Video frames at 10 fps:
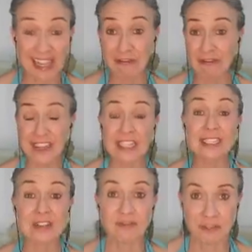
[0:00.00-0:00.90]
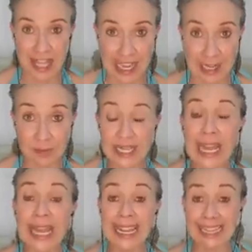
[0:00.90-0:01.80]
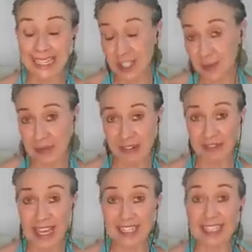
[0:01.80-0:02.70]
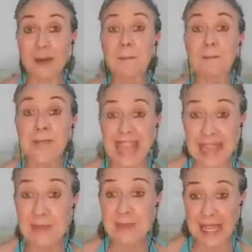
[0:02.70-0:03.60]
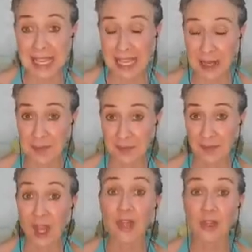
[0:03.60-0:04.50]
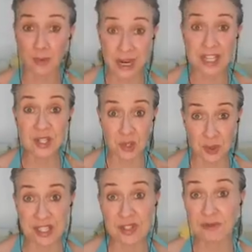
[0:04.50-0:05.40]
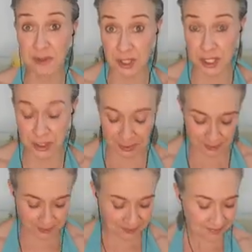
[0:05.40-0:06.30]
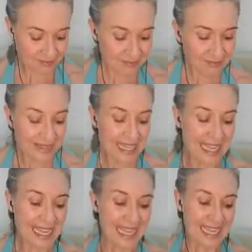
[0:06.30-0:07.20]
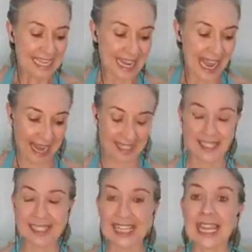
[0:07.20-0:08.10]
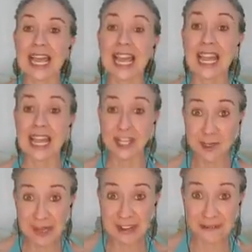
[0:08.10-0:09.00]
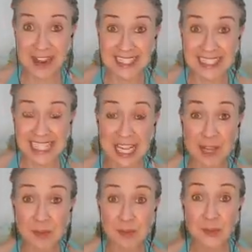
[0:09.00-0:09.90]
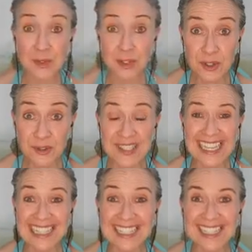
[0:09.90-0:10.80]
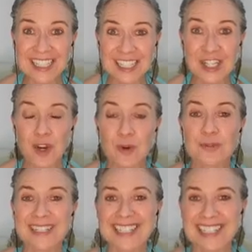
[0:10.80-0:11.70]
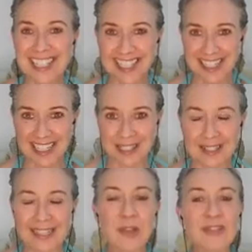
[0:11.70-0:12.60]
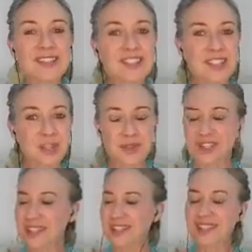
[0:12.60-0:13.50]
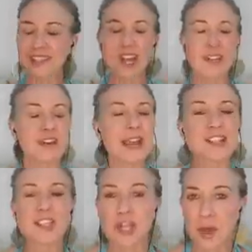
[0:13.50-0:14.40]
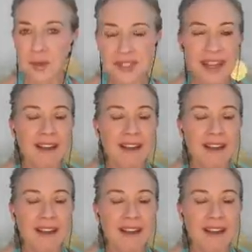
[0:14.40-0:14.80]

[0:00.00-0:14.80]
and feel inflamed, intermittent fasting may be the right choice for you. Next, intermittent fasting improves insulin resistance. Now, this is huge. This is another, I chose